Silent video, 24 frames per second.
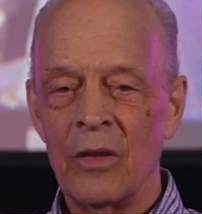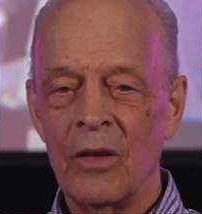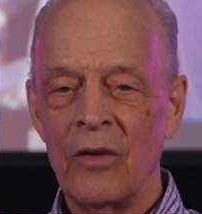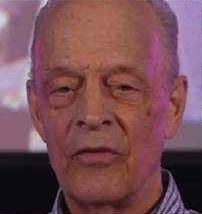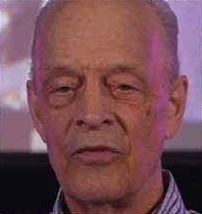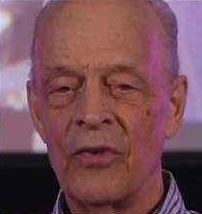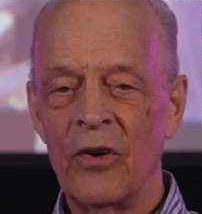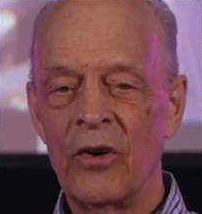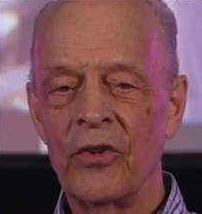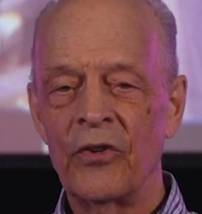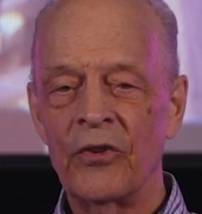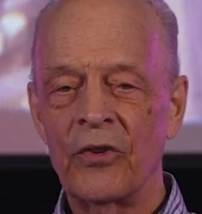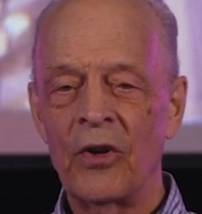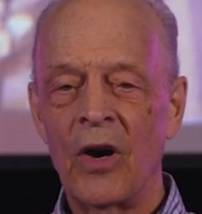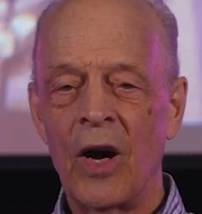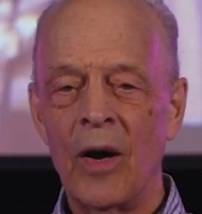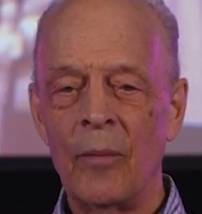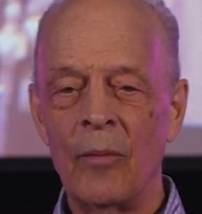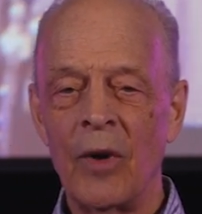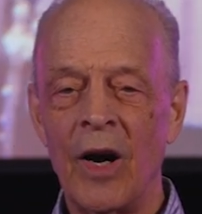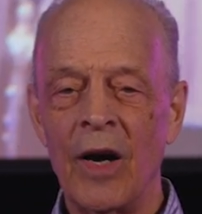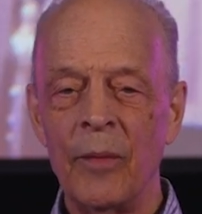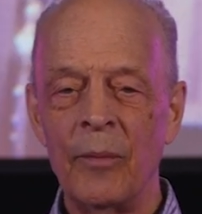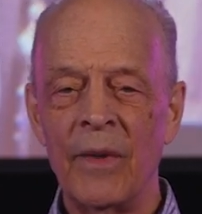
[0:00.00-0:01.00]
The first
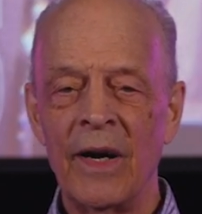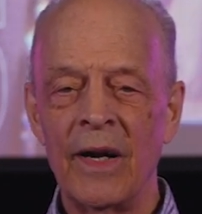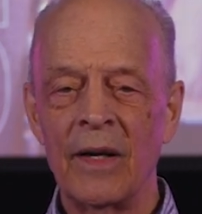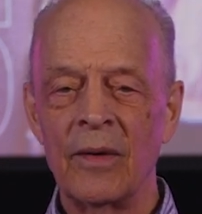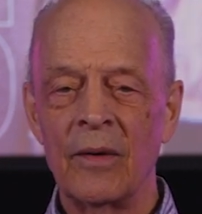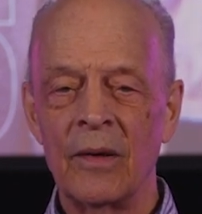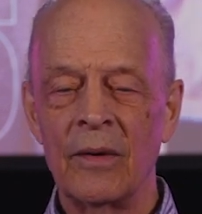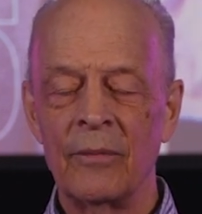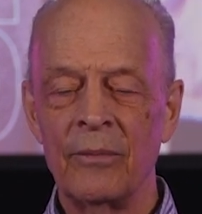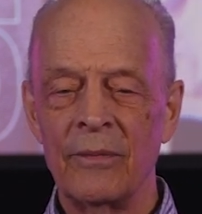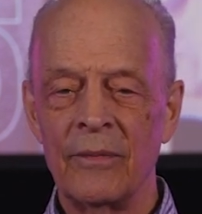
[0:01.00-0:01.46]
time I met